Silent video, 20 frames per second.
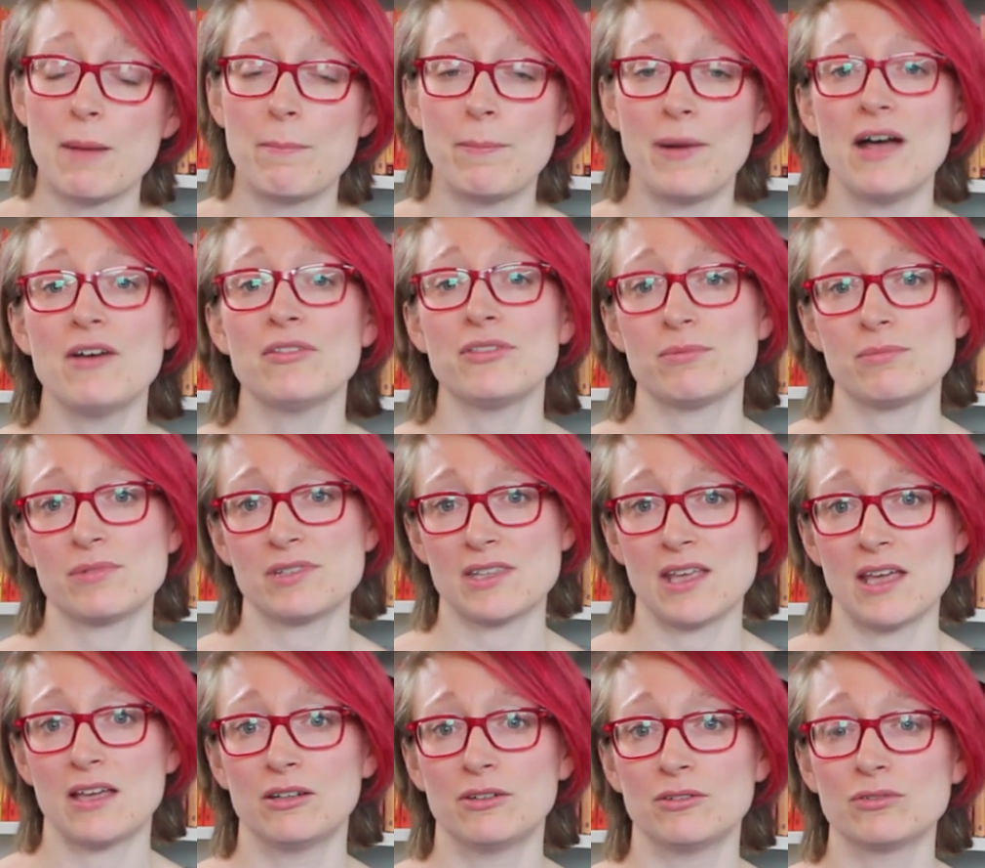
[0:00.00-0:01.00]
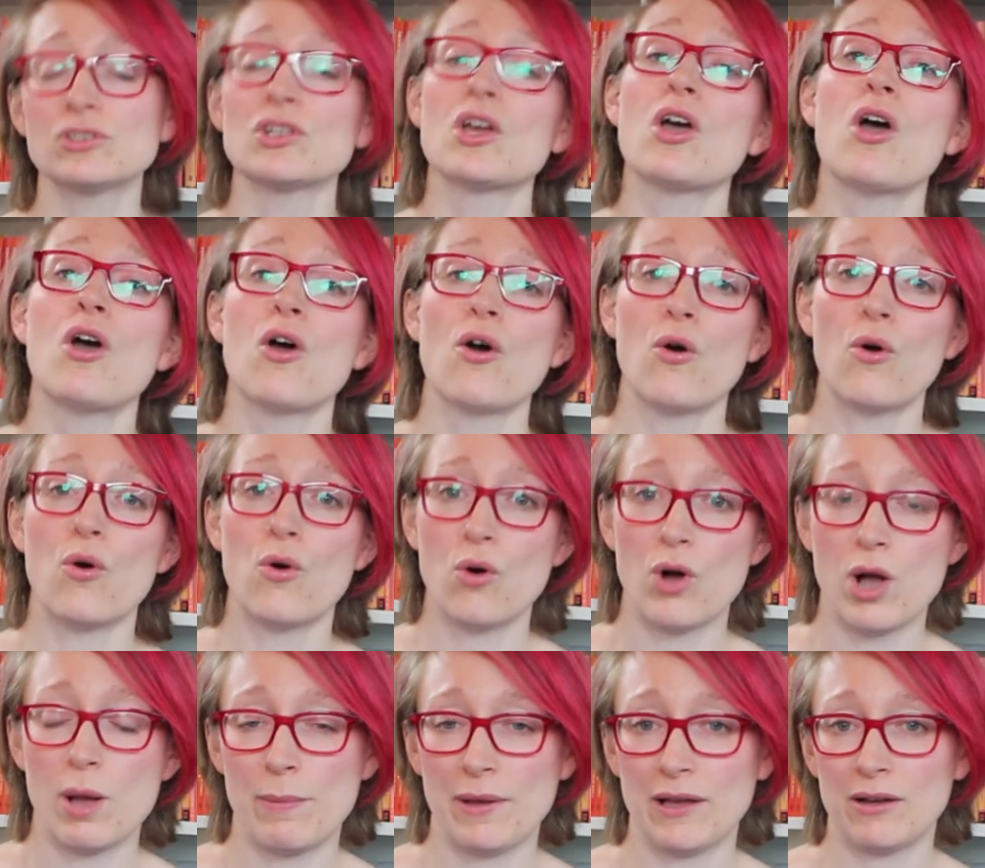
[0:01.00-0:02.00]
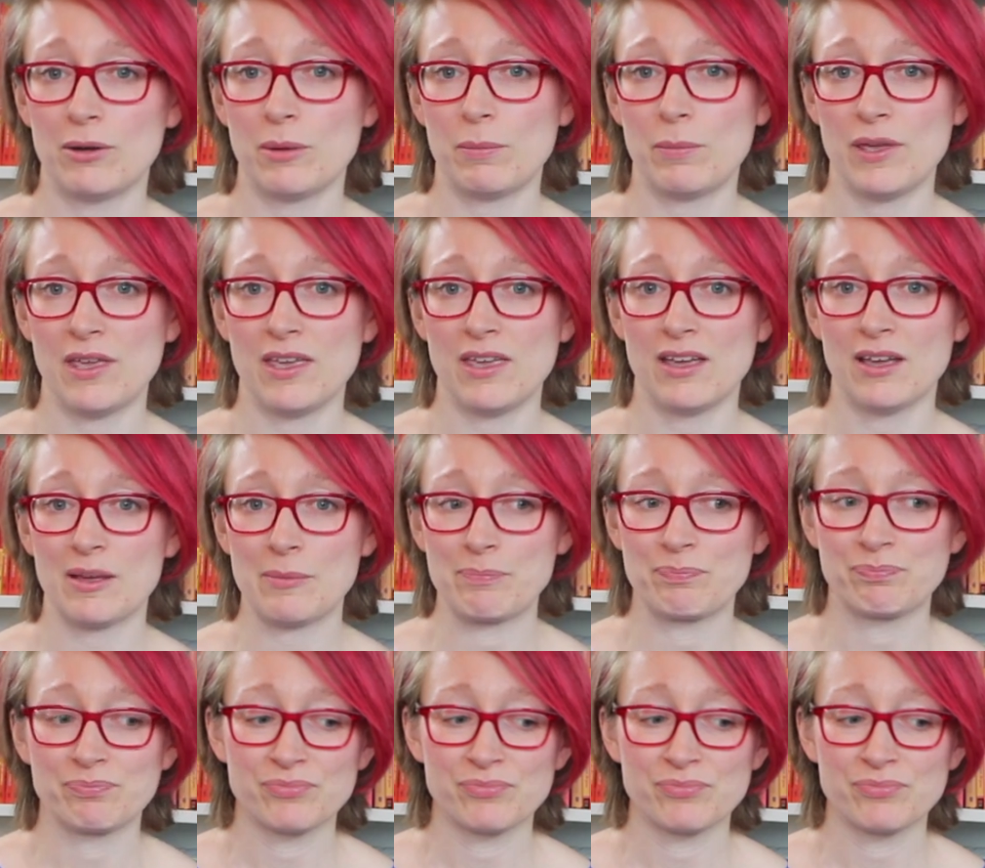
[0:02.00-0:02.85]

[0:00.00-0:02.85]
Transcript: about themselves or about a peer.